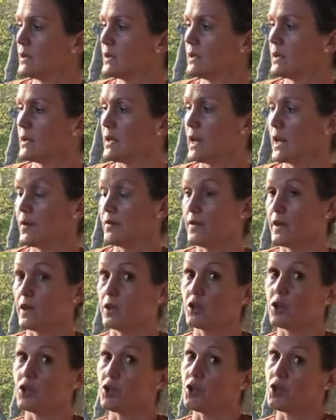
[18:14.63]
now
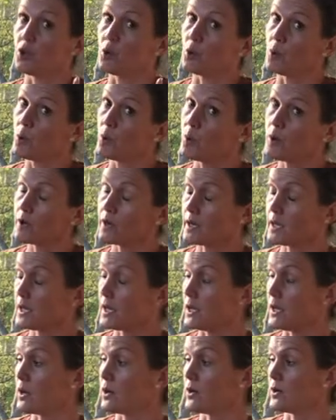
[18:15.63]
that you're
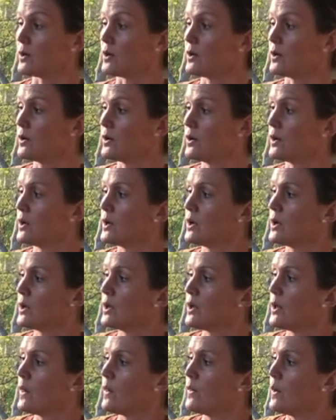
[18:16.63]
here,
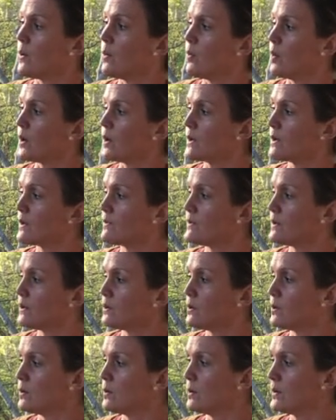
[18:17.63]
the word of the
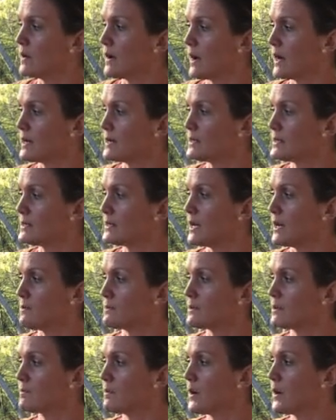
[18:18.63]
Lorax
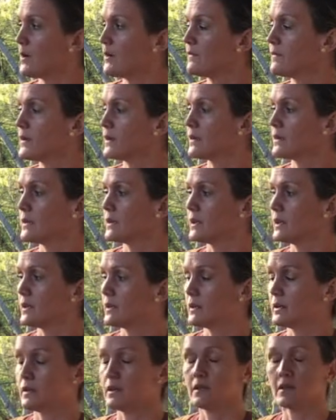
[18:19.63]
seems perfectly
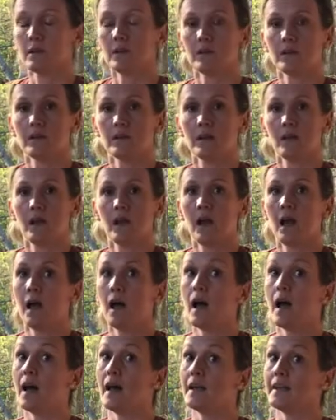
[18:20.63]
clear.
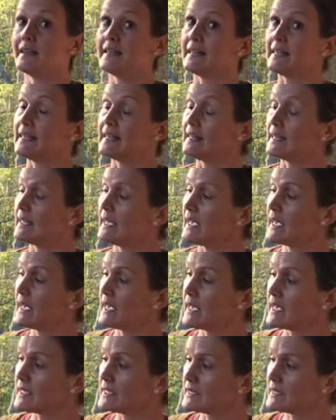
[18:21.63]

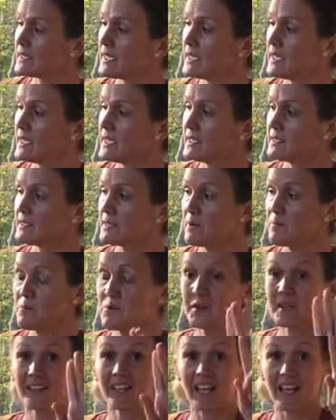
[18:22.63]
Unless
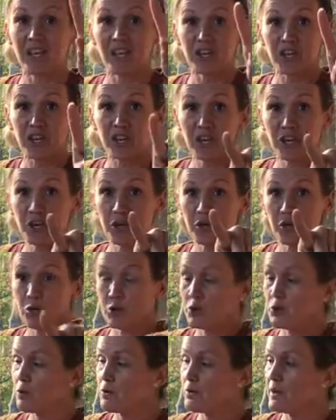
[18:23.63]
someone like
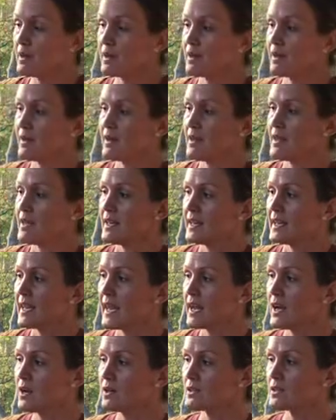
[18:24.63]
you
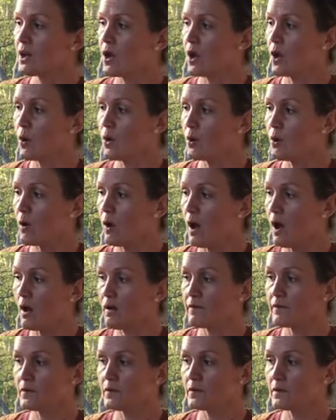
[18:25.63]
cares a whole
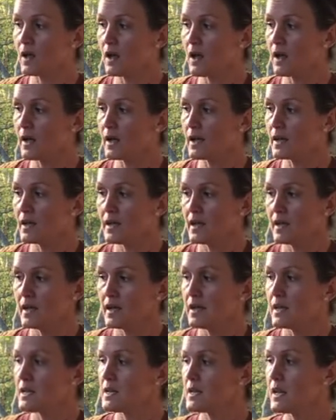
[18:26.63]
awful lot,
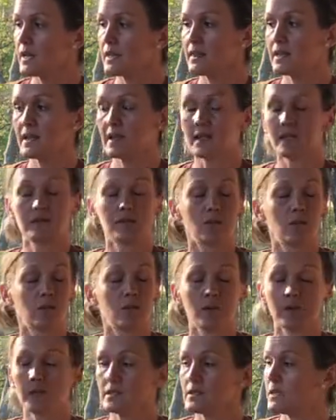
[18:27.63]
nothing is
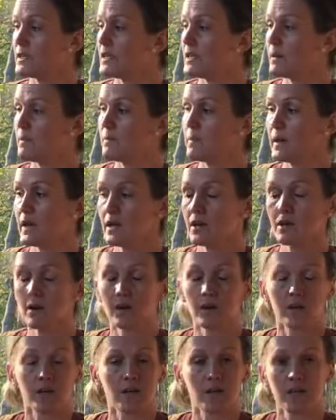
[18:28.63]
going to get
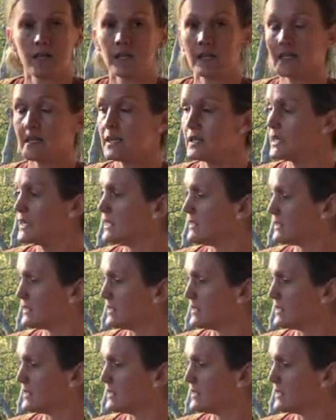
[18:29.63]
better. It's